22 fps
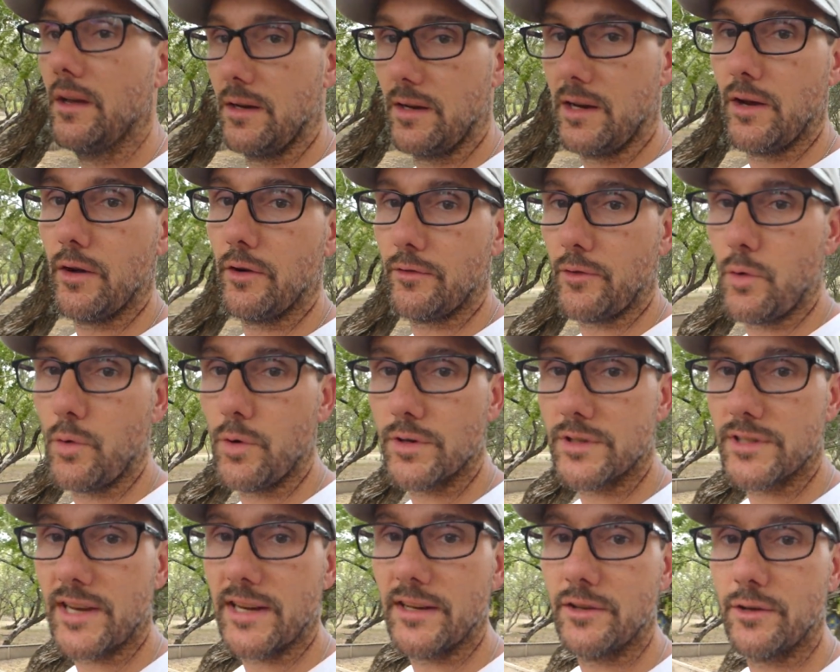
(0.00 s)
Now, of
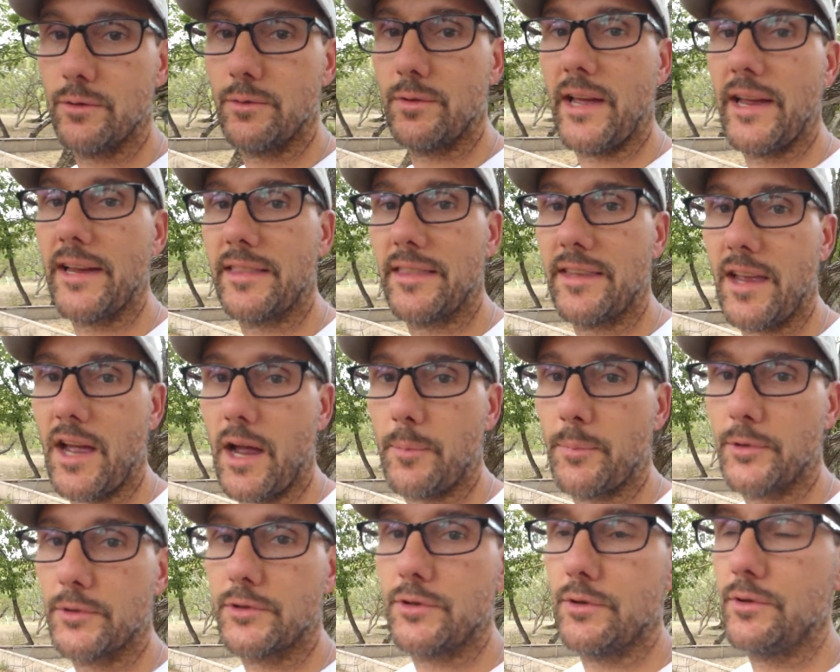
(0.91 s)
course, I do like the
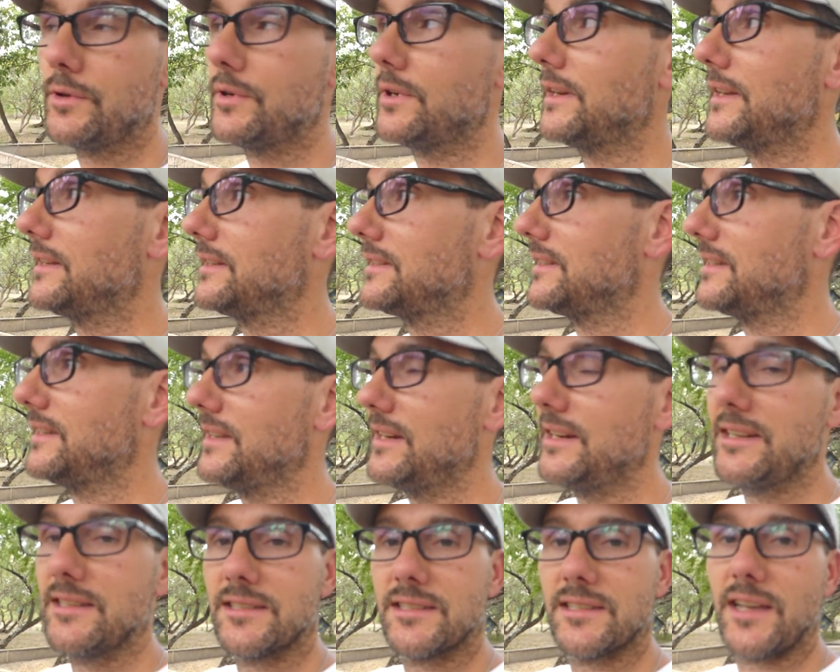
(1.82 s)
opportunity to get
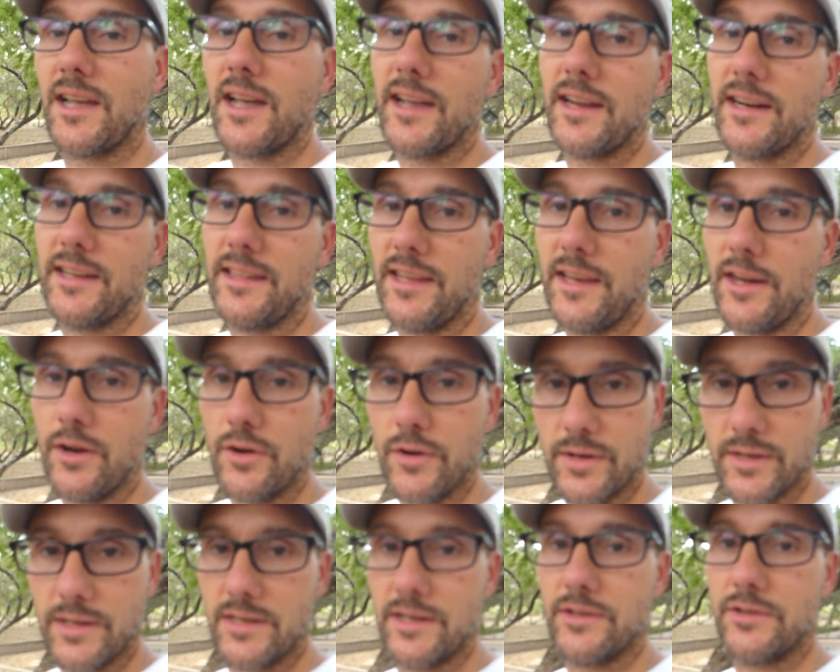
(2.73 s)
inside in the air
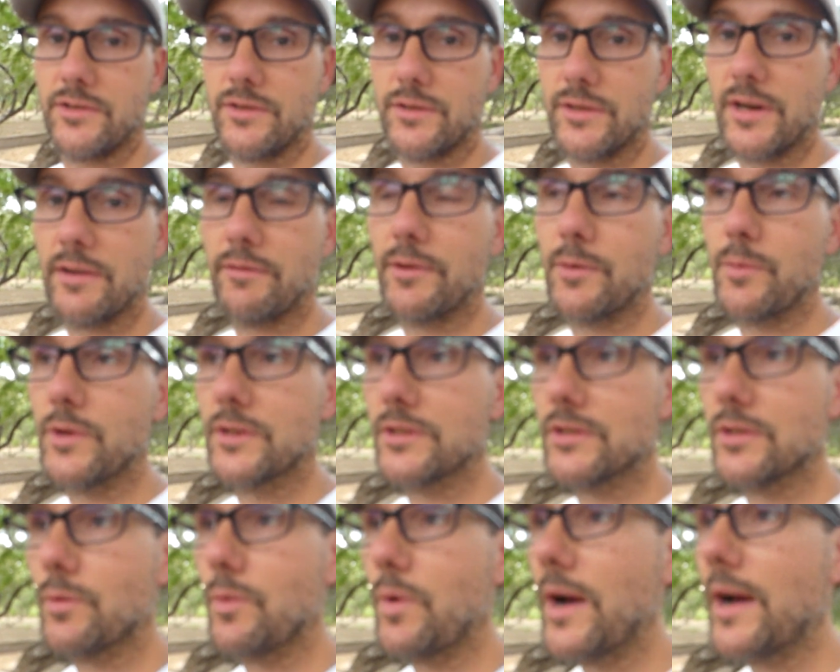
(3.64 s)
conditioner every
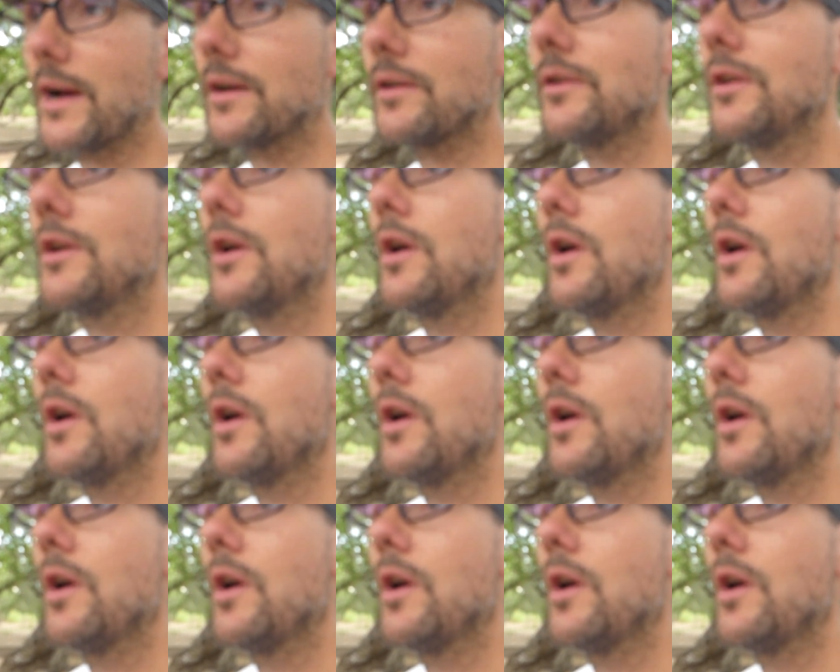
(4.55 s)
once in a while,